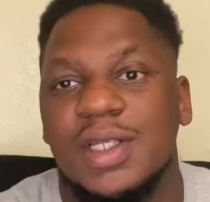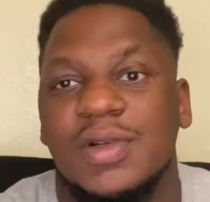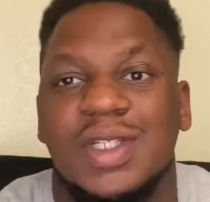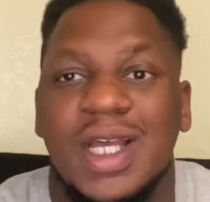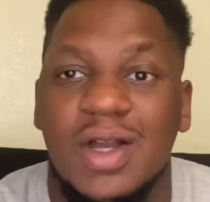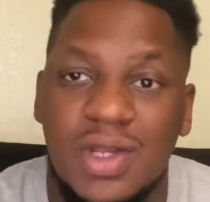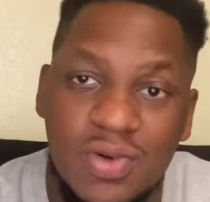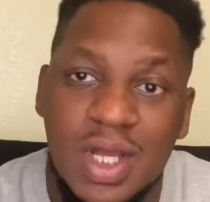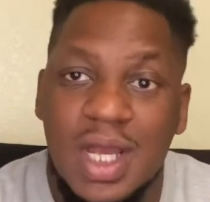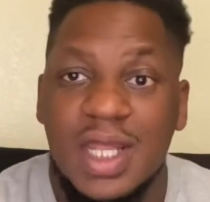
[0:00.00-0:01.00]
It'll tell you
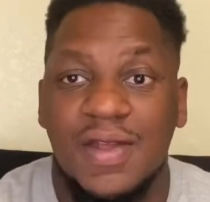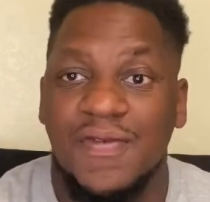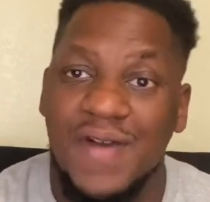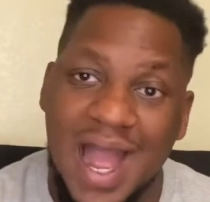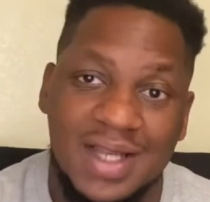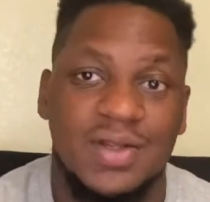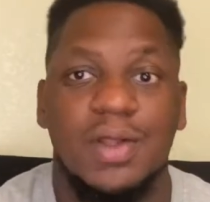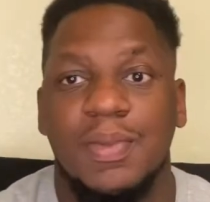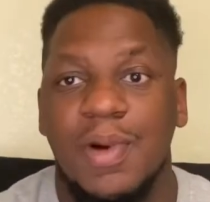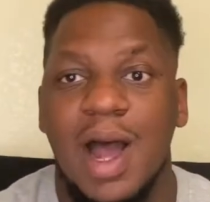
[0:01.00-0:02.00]
the facts on the
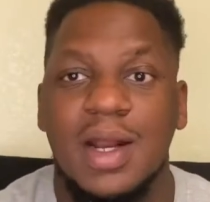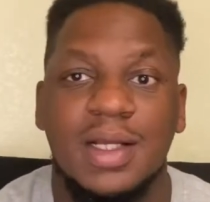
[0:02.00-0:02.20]
product.